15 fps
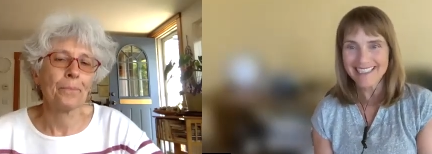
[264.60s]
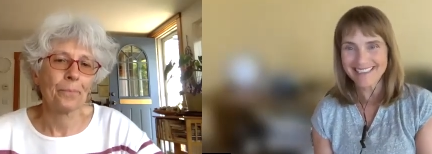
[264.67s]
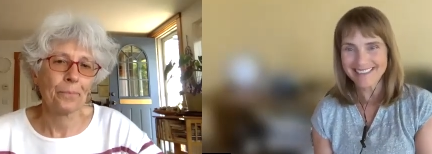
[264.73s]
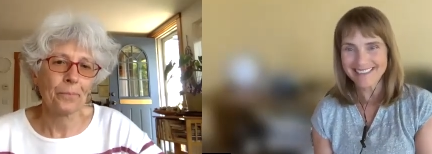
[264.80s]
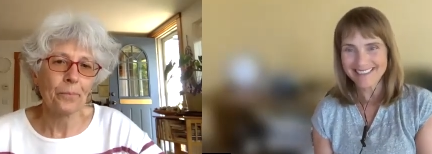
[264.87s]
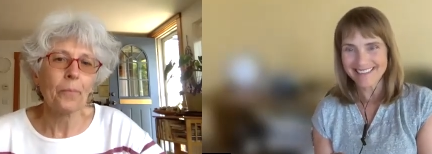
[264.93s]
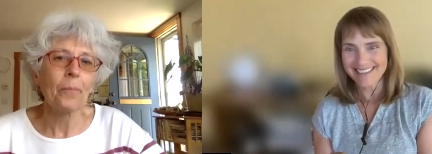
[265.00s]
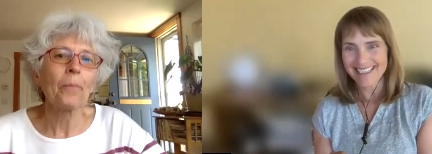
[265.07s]

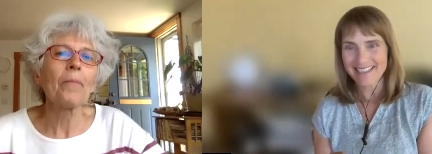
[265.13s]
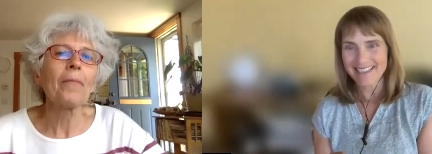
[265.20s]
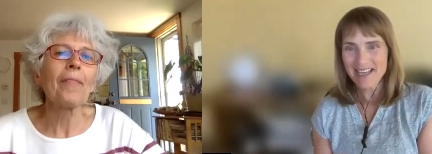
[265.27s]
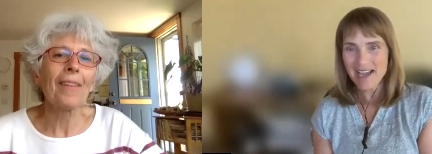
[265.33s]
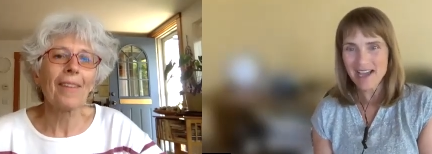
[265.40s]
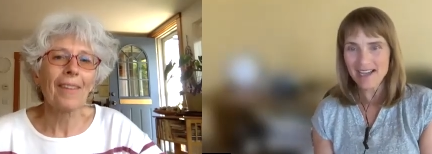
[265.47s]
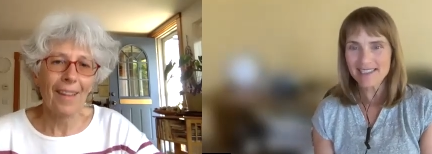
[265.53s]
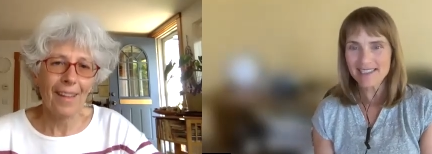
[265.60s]
Speaker 1: and uh,
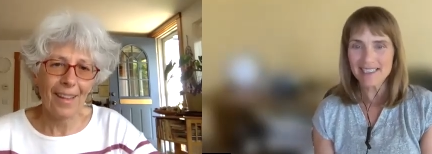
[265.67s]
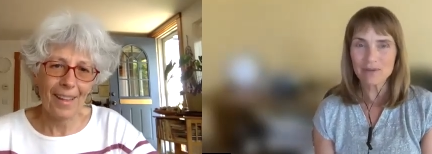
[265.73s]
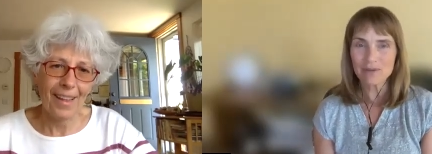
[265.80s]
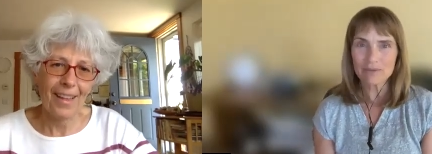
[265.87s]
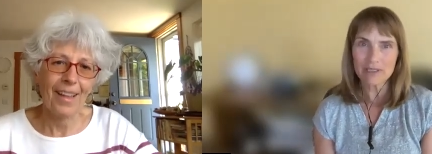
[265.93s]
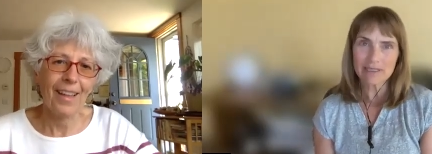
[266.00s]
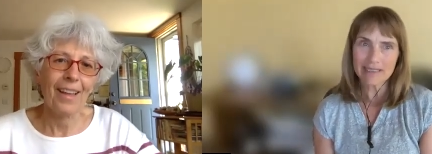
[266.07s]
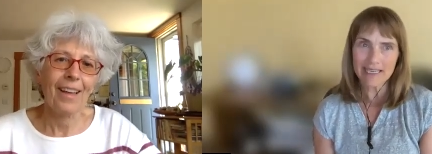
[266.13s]
I didn't
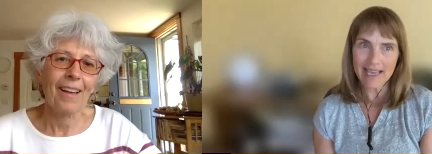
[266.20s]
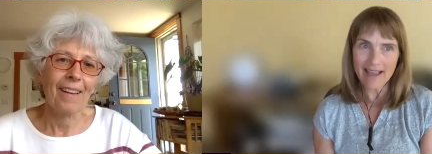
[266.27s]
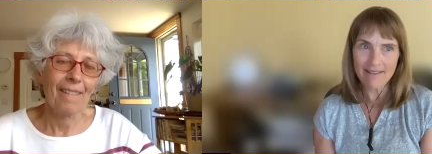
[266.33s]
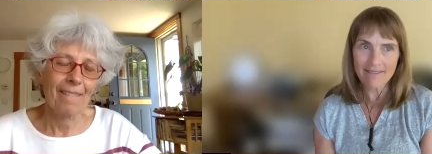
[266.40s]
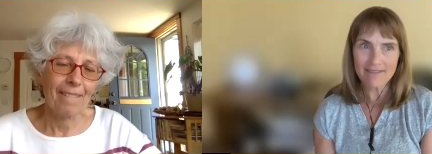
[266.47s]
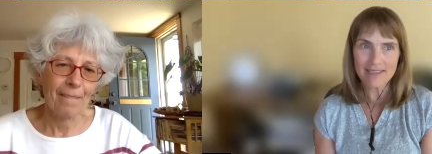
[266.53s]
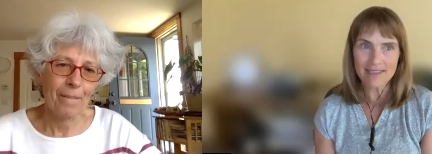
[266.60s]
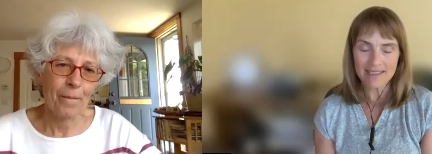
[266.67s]
really
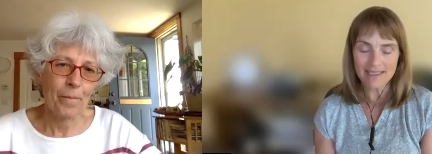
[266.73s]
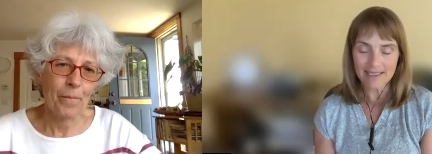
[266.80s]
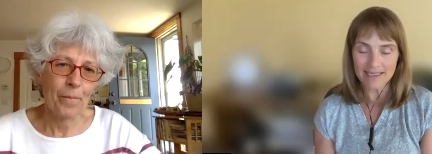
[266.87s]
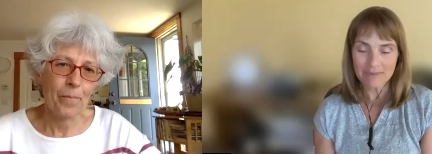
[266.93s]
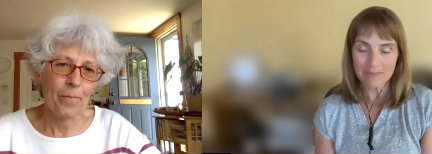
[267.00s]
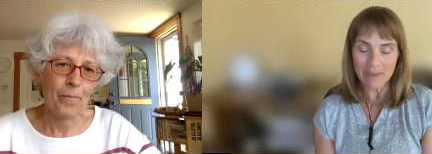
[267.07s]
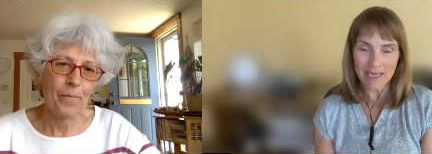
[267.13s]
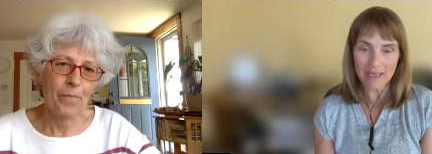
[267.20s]
have the
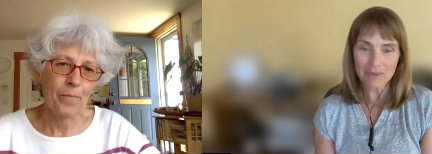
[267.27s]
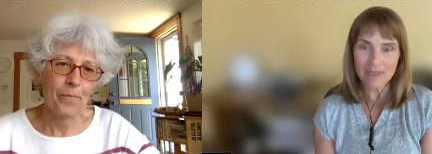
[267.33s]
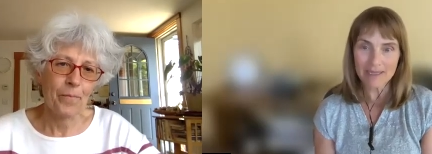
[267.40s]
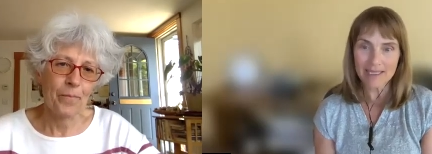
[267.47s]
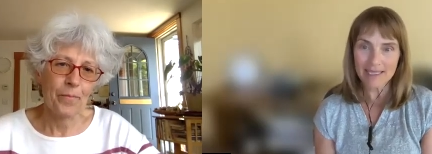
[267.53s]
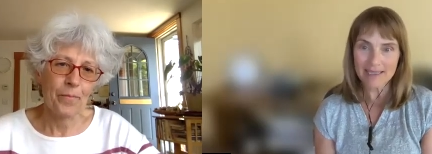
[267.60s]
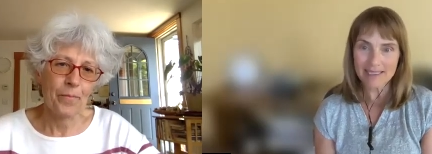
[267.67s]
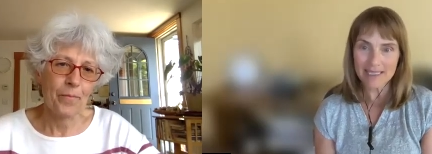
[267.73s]
uh, bandwidth
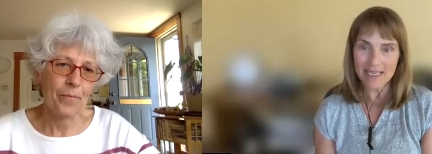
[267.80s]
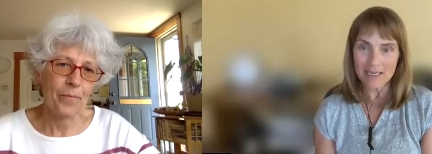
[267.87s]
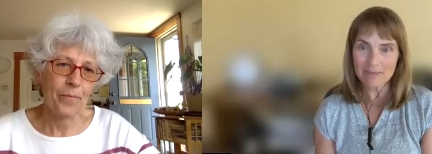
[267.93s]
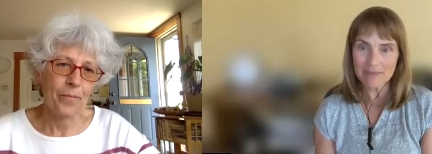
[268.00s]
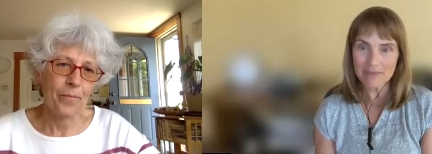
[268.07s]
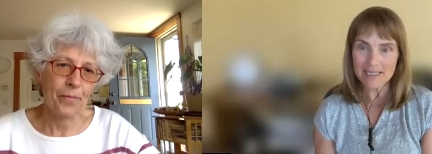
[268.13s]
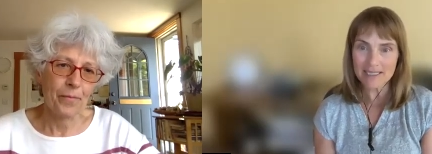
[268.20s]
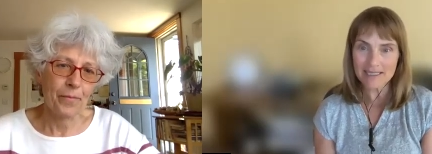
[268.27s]
at the time
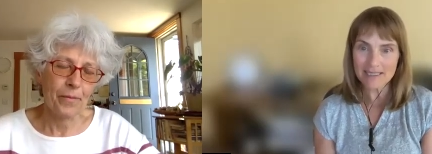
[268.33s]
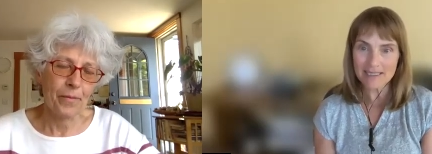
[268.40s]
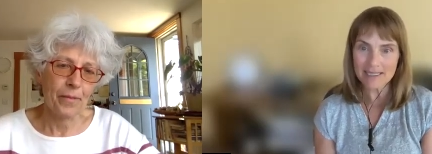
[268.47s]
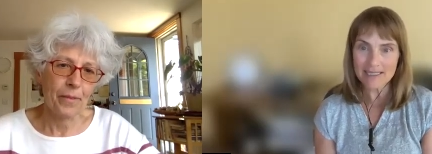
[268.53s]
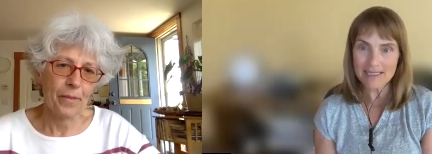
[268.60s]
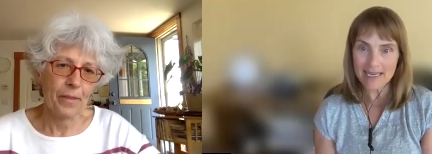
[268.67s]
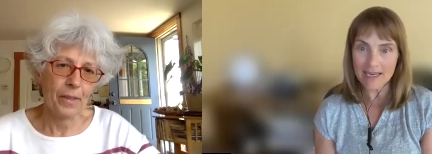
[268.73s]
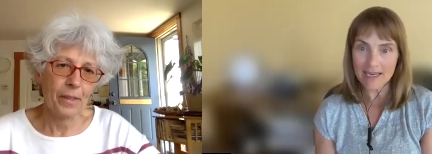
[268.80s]
to, to
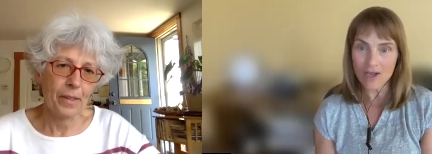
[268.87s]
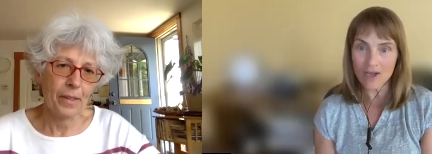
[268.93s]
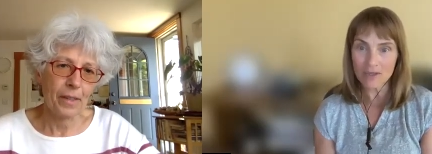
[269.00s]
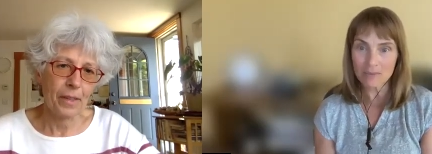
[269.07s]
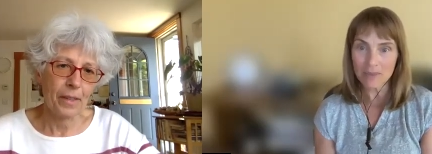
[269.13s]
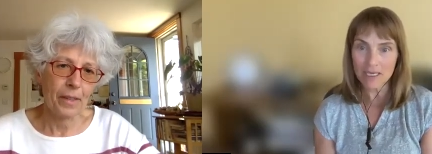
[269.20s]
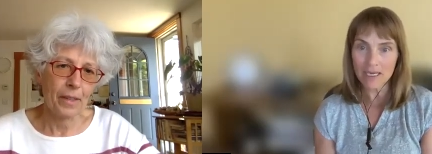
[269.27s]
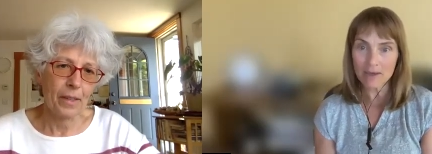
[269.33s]
stay on,
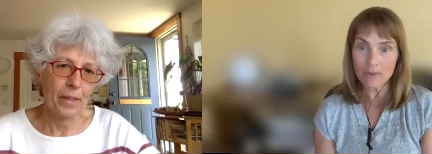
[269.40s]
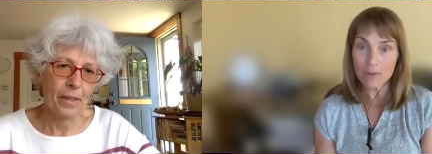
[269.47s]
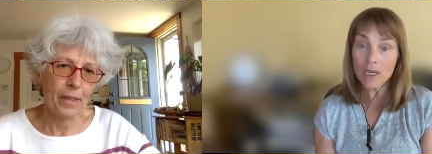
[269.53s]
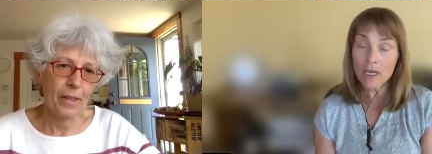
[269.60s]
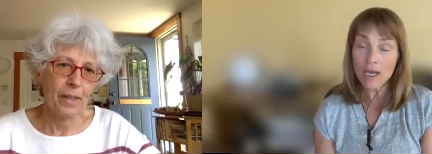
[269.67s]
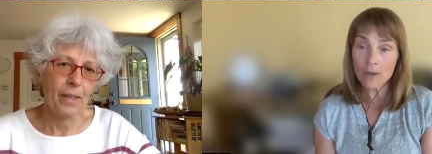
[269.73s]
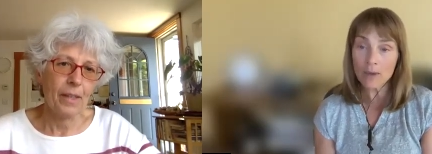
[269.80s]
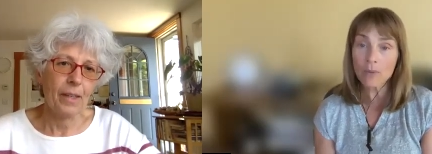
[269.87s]
but I,
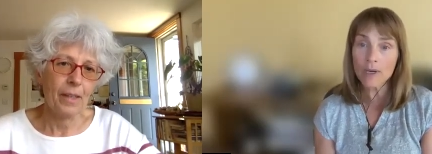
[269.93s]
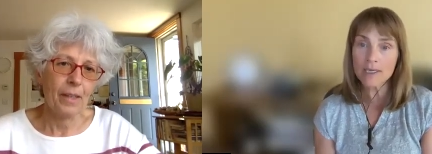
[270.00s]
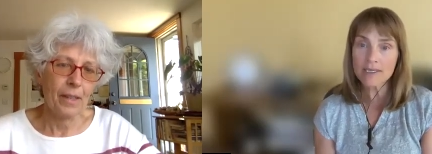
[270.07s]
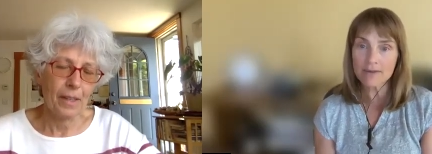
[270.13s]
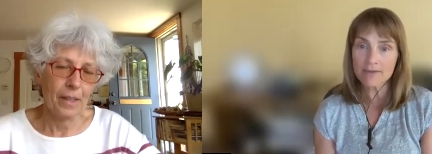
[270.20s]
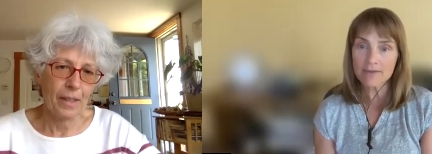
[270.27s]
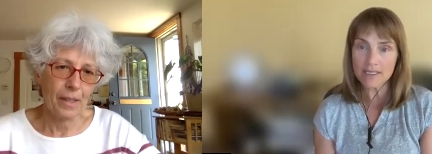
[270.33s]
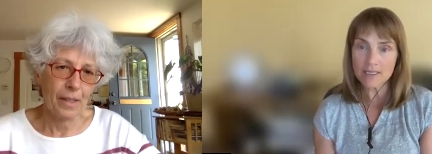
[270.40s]
I was
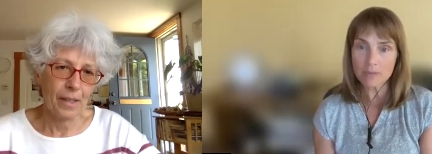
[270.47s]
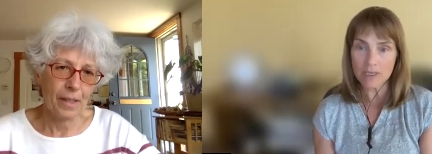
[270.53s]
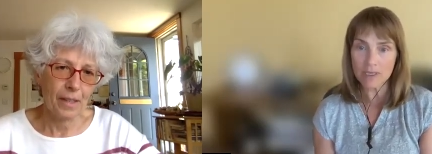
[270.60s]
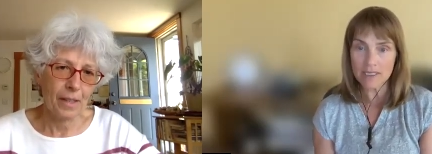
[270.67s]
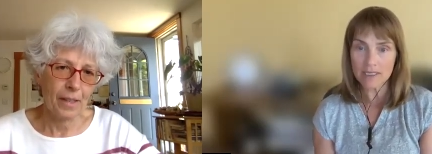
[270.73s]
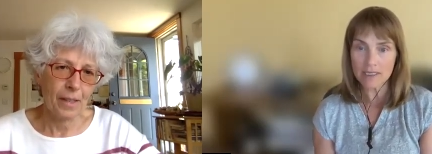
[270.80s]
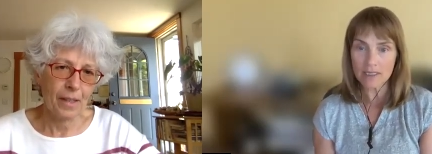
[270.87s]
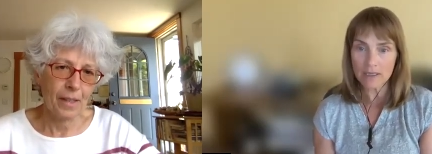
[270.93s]
a vice
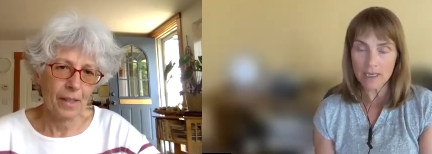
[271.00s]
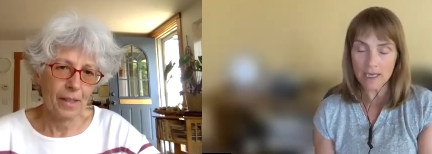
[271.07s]
president